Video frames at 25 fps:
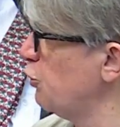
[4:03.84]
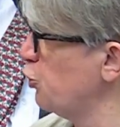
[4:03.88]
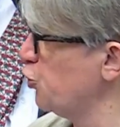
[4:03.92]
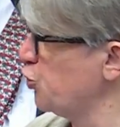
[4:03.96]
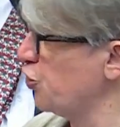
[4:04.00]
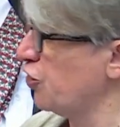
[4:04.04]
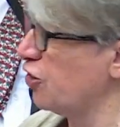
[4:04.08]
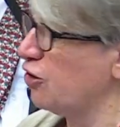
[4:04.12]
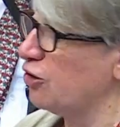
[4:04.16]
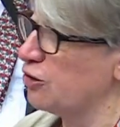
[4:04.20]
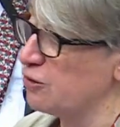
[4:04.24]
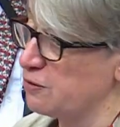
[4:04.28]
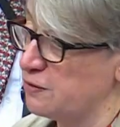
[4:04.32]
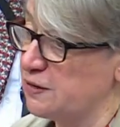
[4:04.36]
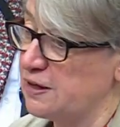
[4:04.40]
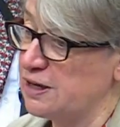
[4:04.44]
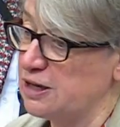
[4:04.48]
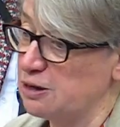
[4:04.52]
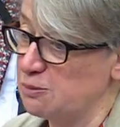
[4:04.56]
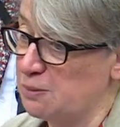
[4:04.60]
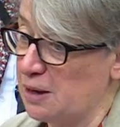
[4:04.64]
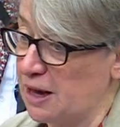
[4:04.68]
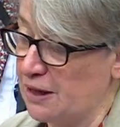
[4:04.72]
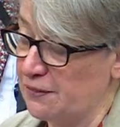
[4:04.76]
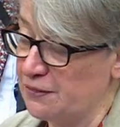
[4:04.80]
we've also got to
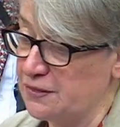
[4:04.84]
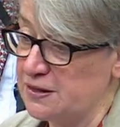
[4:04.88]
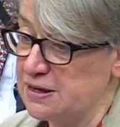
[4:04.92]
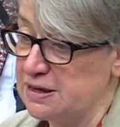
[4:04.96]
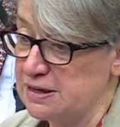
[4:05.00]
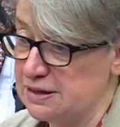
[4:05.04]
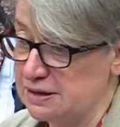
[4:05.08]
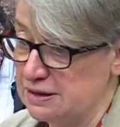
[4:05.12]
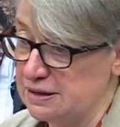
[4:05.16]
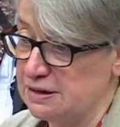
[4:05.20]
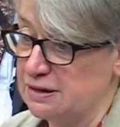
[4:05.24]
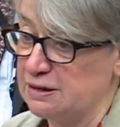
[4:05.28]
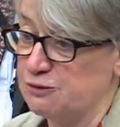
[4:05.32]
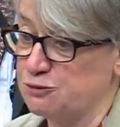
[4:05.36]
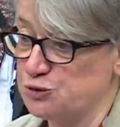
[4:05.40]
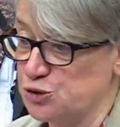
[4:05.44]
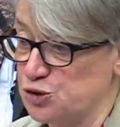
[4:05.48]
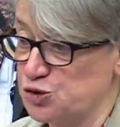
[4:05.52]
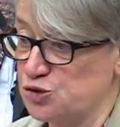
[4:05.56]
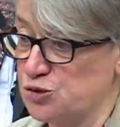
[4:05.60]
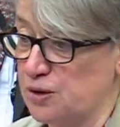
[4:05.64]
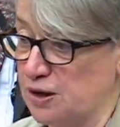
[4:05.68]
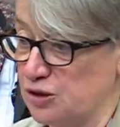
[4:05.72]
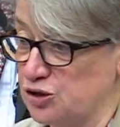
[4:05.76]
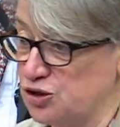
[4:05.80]
think about the
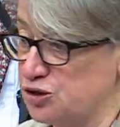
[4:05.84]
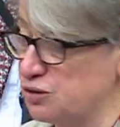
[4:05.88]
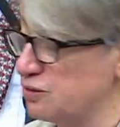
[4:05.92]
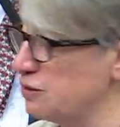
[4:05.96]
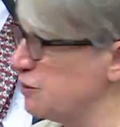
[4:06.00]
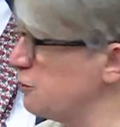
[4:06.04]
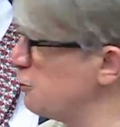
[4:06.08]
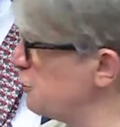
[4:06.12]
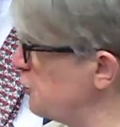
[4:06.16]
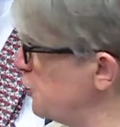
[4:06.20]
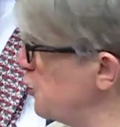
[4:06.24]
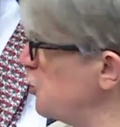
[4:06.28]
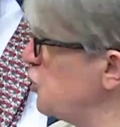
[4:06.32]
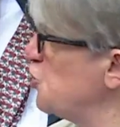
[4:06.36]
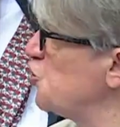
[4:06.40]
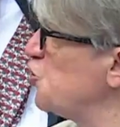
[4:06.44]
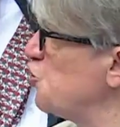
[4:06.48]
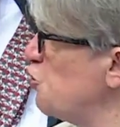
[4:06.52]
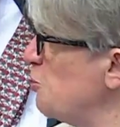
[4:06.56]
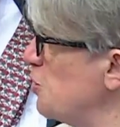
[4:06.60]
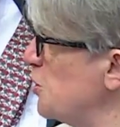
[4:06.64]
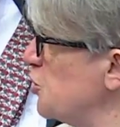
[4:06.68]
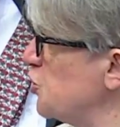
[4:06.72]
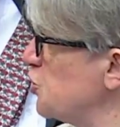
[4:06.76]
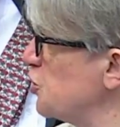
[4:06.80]
infrastructure of
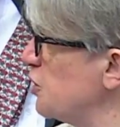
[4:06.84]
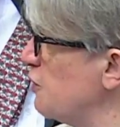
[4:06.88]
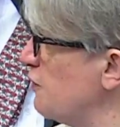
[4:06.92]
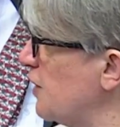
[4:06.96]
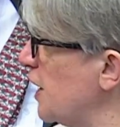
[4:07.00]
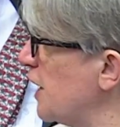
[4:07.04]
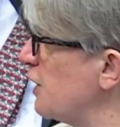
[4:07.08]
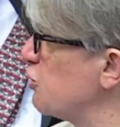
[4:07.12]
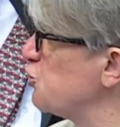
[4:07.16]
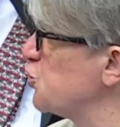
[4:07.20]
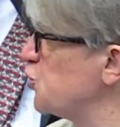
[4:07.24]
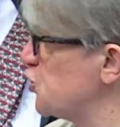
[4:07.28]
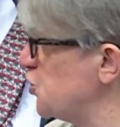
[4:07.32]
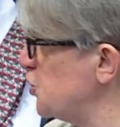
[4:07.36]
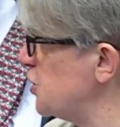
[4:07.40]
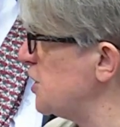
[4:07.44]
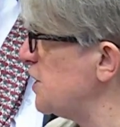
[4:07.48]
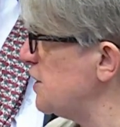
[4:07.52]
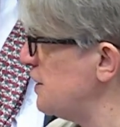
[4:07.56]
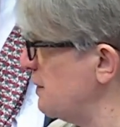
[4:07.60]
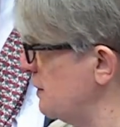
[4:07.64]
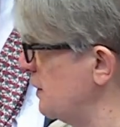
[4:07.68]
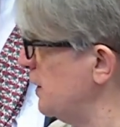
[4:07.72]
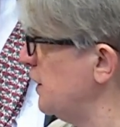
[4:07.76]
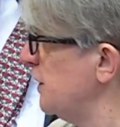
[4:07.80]
distribution of
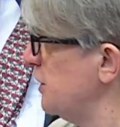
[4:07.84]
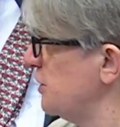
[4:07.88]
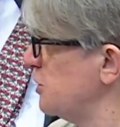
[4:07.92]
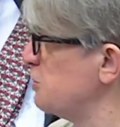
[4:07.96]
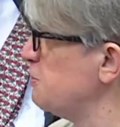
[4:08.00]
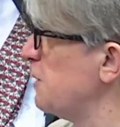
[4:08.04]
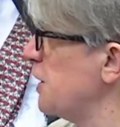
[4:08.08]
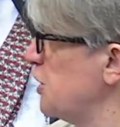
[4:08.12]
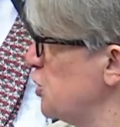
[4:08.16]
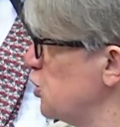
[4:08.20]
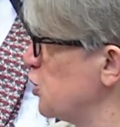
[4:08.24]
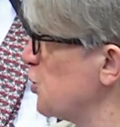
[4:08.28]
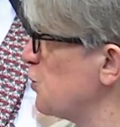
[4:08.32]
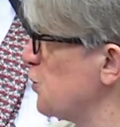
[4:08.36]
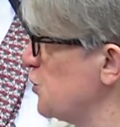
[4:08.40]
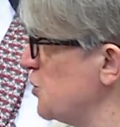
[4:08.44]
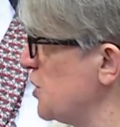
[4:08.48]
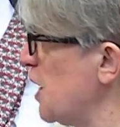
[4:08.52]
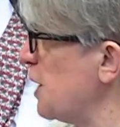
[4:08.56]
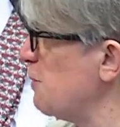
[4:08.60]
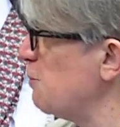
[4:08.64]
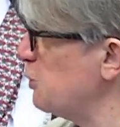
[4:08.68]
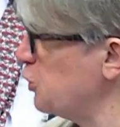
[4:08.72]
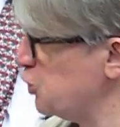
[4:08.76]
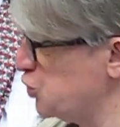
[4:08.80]
electricity to make sure
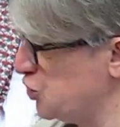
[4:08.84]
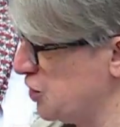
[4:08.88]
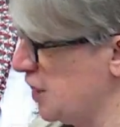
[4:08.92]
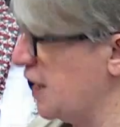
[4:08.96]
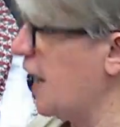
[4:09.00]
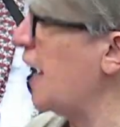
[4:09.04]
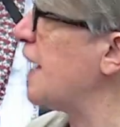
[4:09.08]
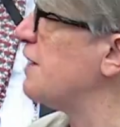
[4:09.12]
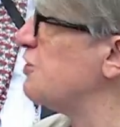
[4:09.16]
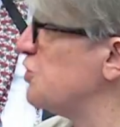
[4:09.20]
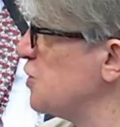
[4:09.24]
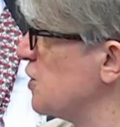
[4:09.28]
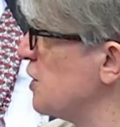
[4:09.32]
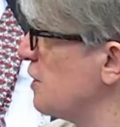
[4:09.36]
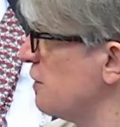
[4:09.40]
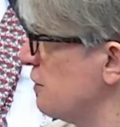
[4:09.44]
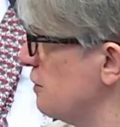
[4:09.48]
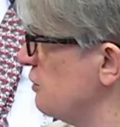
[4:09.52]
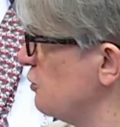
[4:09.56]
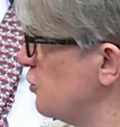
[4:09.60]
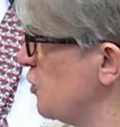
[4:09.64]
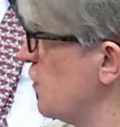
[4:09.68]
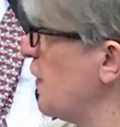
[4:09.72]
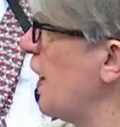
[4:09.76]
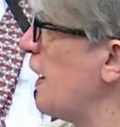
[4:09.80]
it's able to
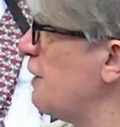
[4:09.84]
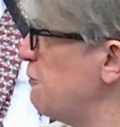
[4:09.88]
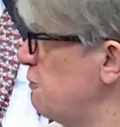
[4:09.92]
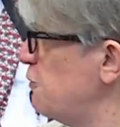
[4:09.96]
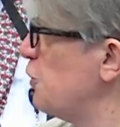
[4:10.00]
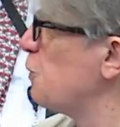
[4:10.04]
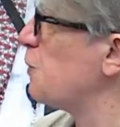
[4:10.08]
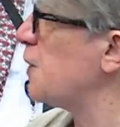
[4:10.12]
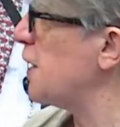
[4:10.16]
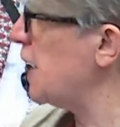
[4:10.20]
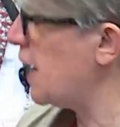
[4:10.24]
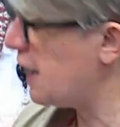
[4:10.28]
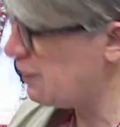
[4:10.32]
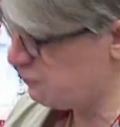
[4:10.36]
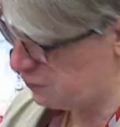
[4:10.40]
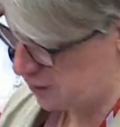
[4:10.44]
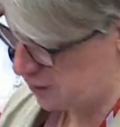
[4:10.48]
cater to that very